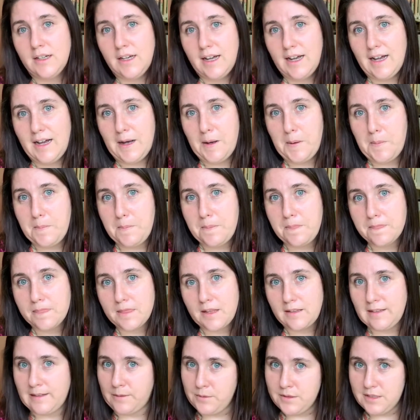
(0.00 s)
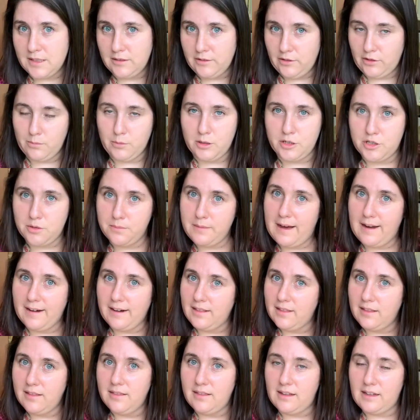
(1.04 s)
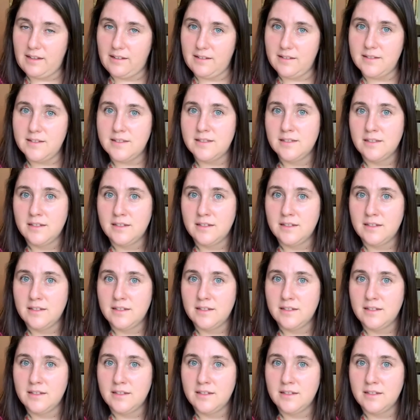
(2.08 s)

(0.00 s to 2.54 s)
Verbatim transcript: Um, that one's a little more dramatic than these.